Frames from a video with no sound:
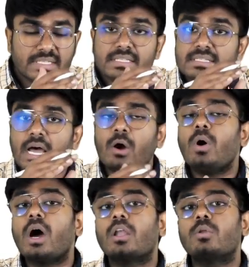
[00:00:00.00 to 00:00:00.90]
is
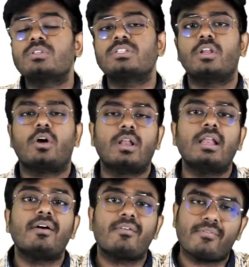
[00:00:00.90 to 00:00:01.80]
how
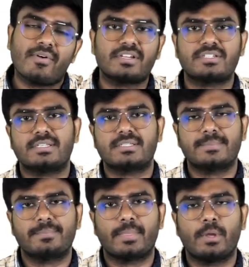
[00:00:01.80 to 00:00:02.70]
aldosterone
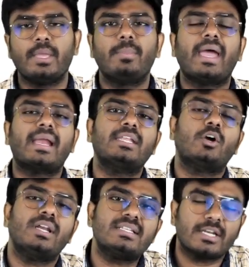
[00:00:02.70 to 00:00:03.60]
functions okay by acting
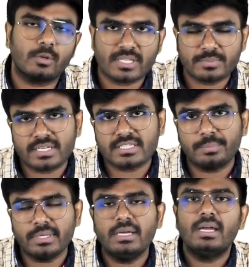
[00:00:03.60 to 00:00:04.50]
on its cytoplasmic
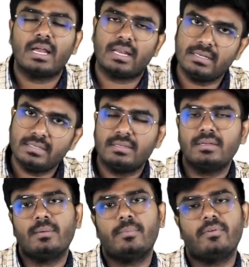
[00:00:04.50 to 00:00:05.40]
receptor and
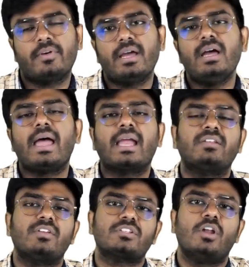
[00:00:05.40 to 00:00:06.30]
via
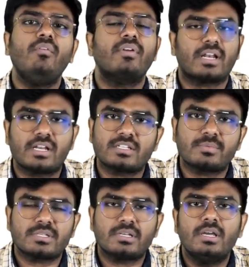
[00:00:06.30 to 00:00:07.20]
activation of
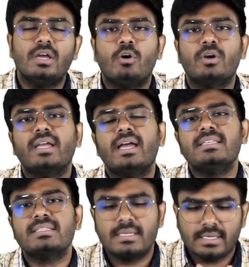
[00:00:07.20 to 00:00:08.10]
transcription. Okay
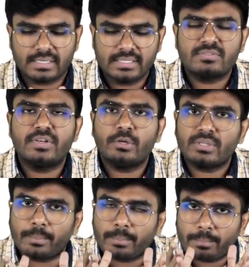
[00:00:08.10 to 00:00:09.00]
guys, in this video
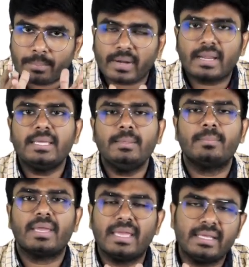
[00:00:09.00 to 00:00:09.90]
the
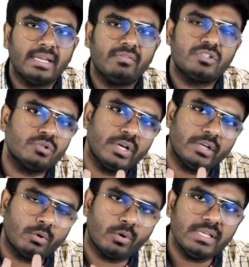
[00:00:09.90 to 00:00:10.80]
prime area which you
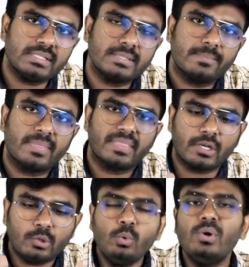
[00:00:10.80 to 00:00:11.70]
need to know is the
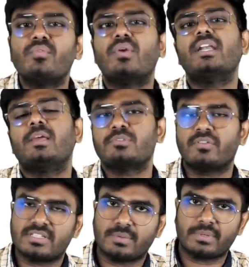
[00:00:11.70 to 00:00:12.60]
two different types
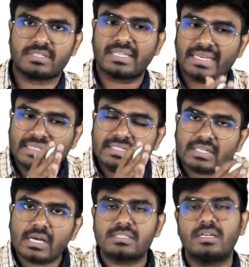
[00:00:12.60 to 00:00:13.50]
of receptors
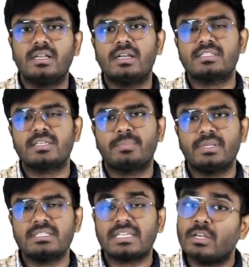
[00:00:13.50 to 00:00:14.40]
intracellular
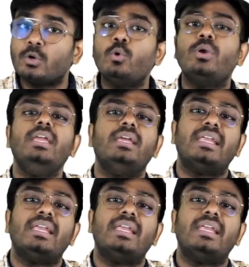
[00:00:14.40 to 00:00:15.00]
receptors including